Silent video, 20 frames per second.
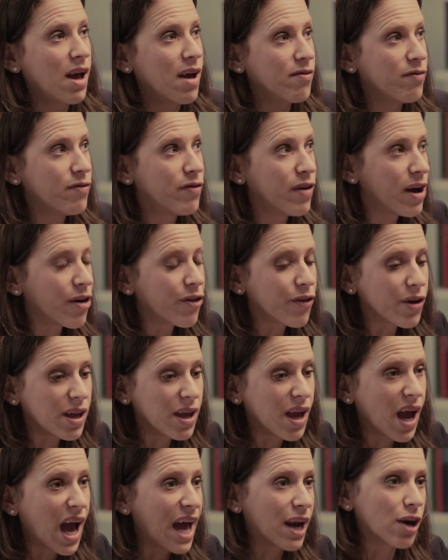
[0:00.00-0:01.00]
a
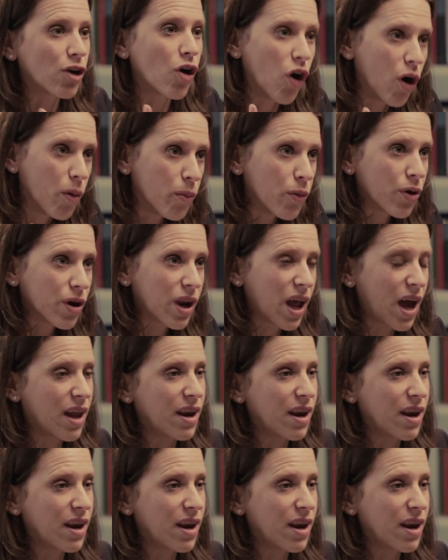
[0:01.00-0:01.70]
very uncommon